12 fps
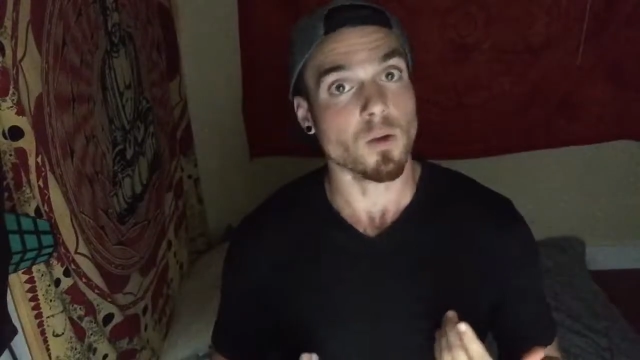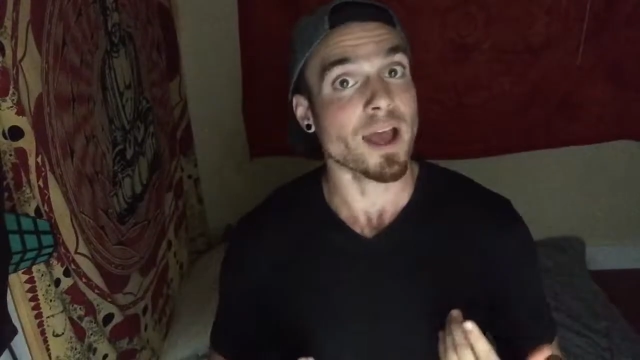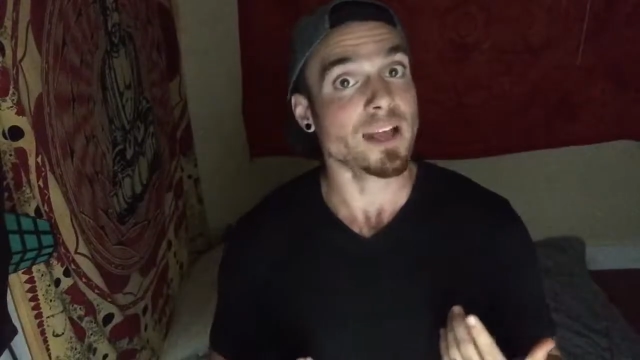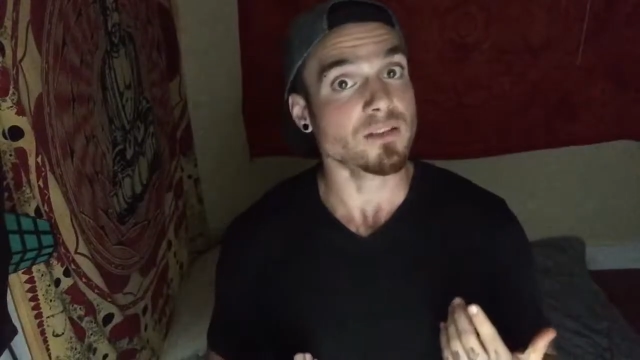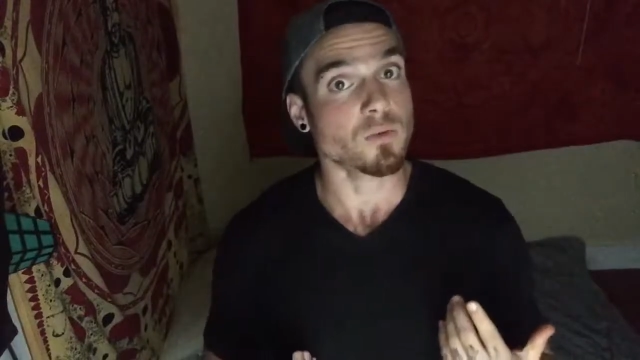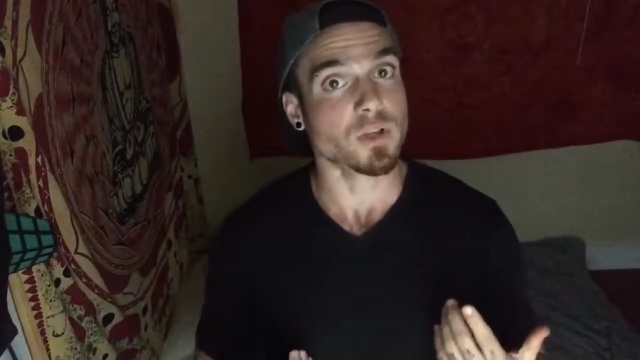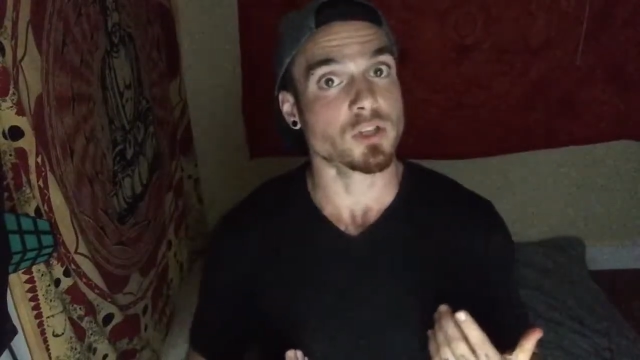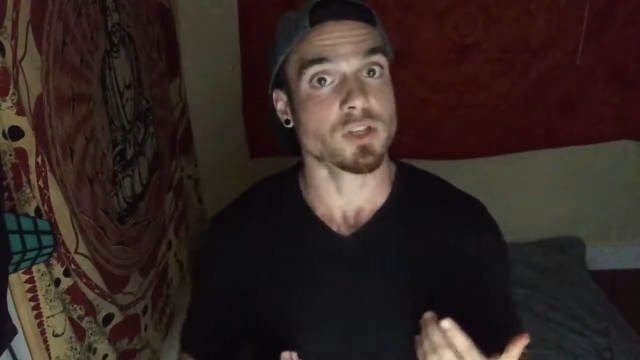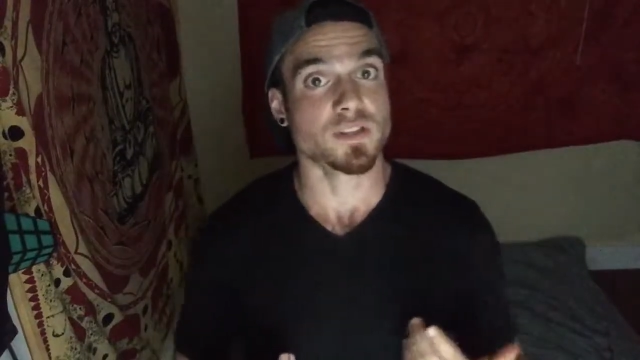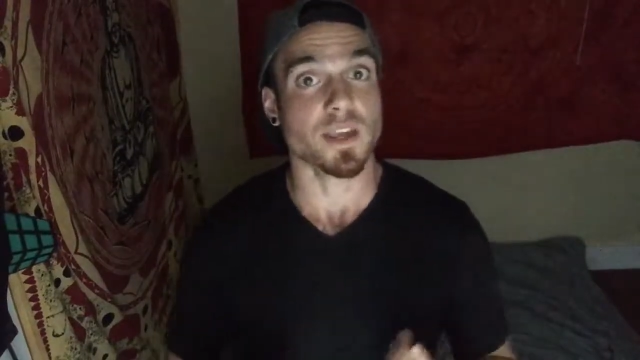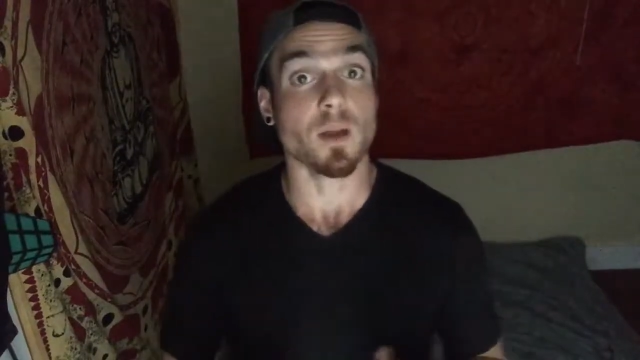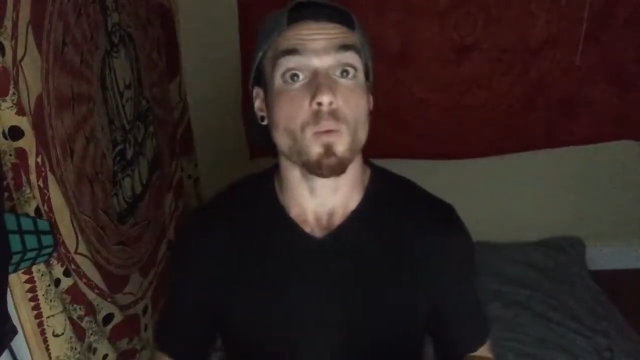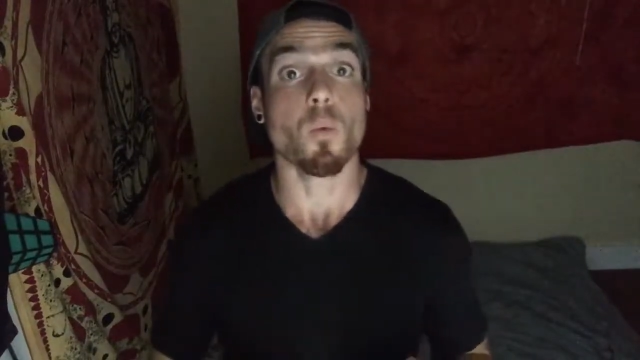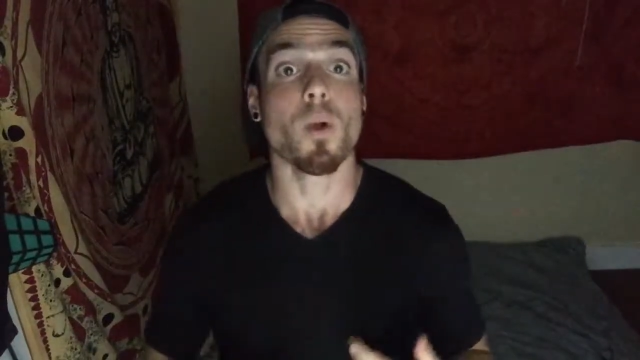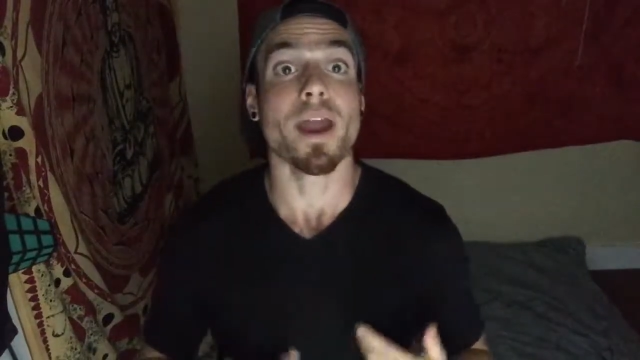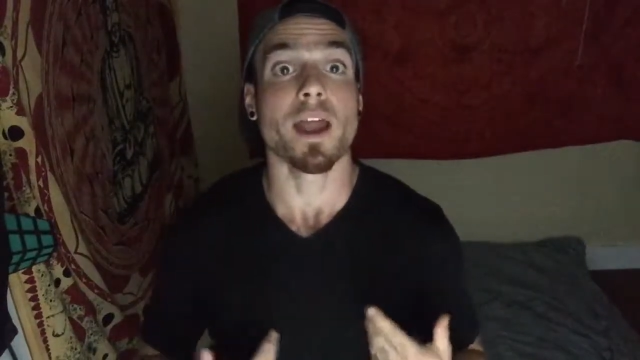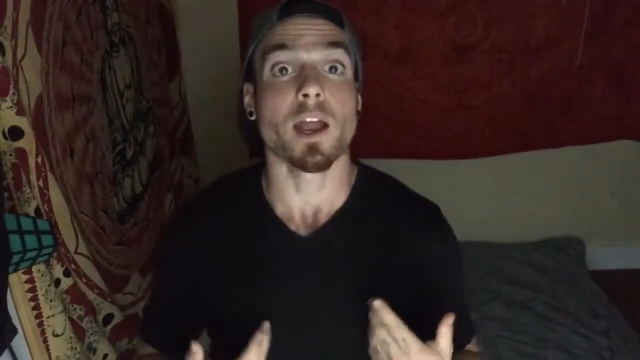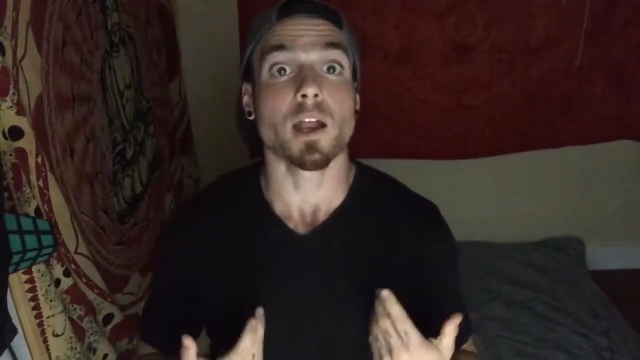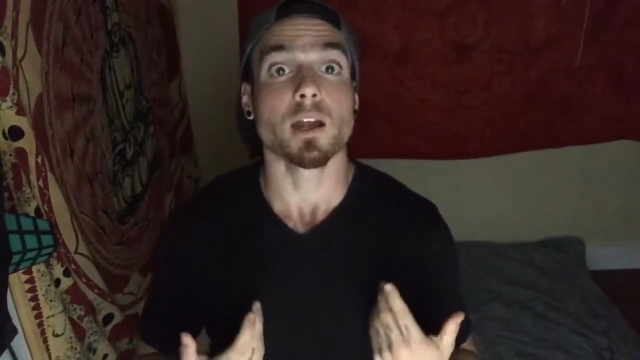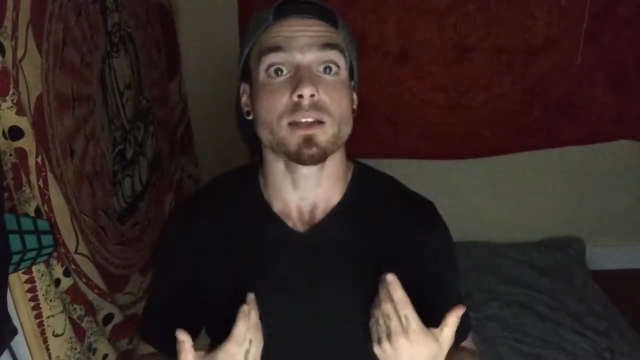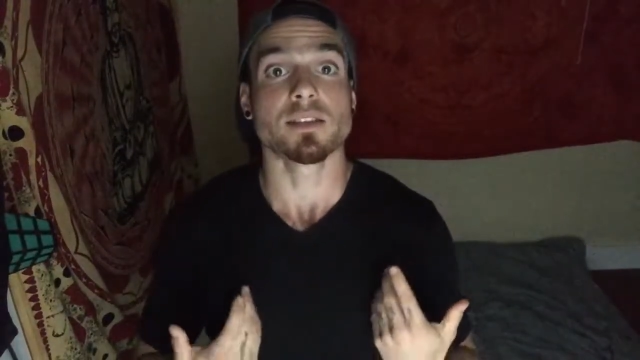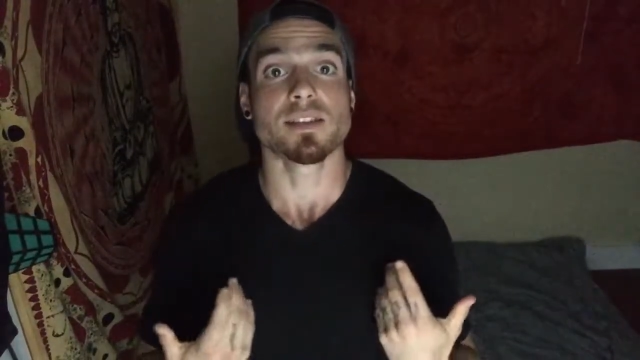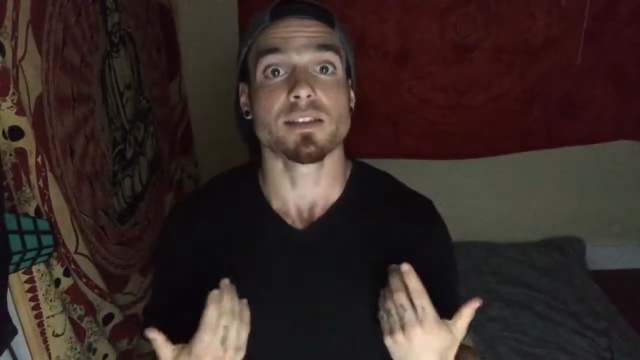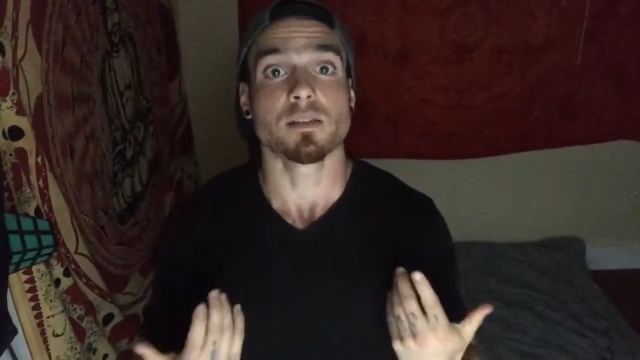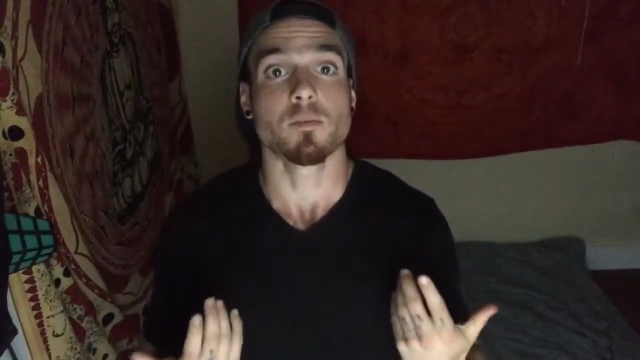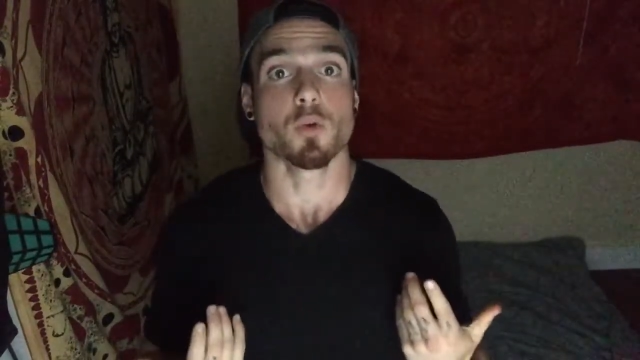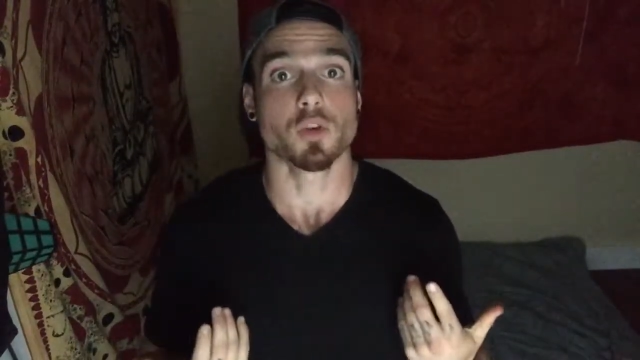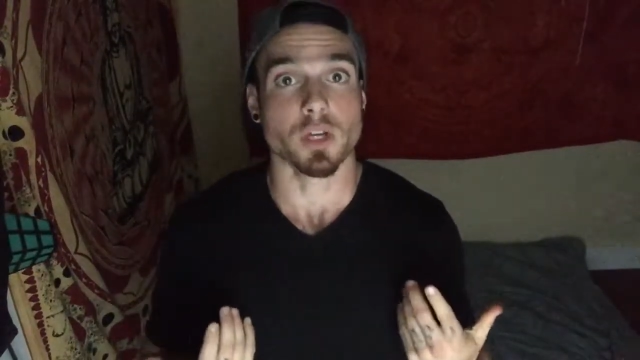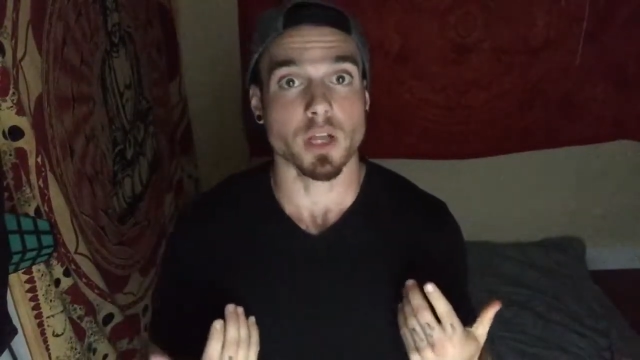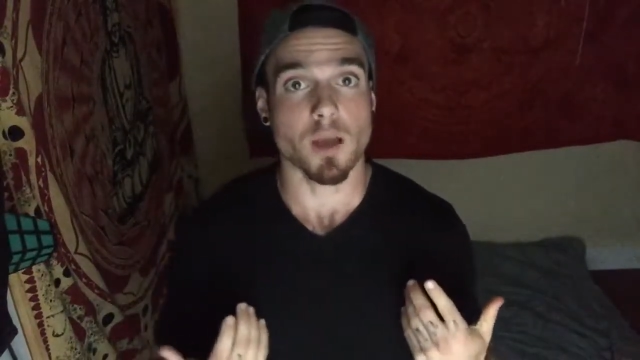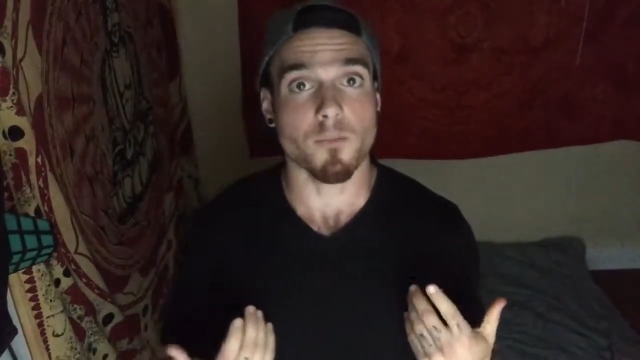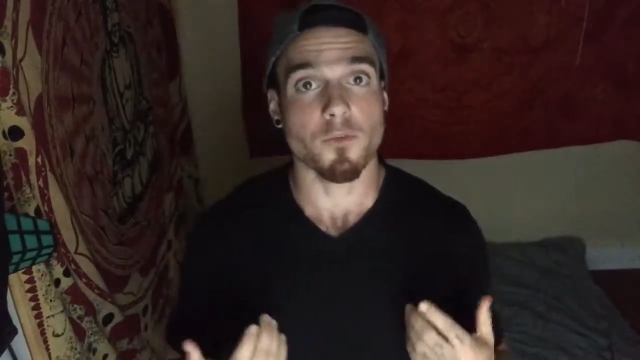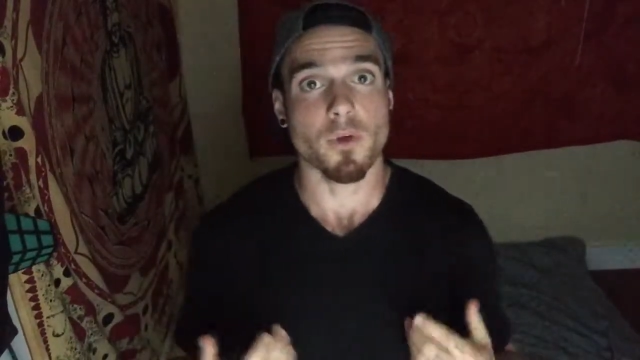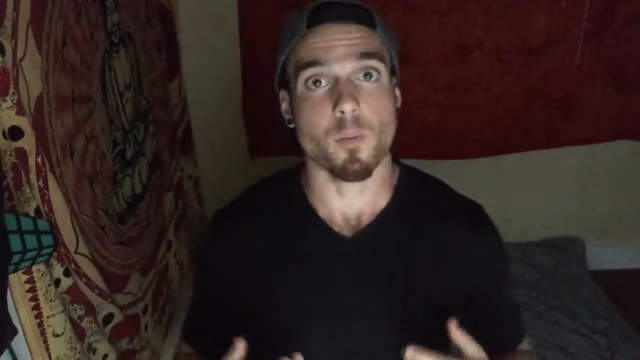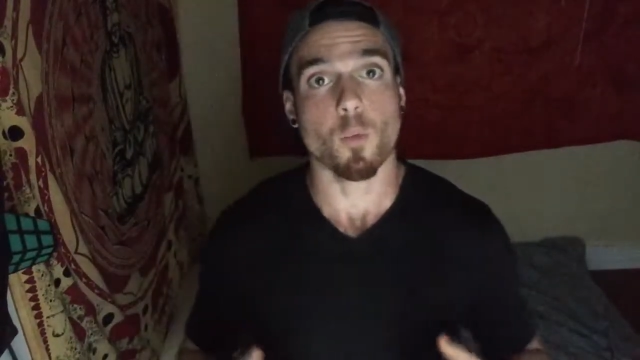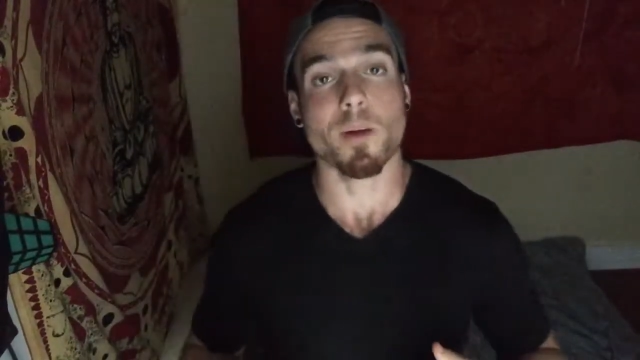ask questions like, where does this emotion come from?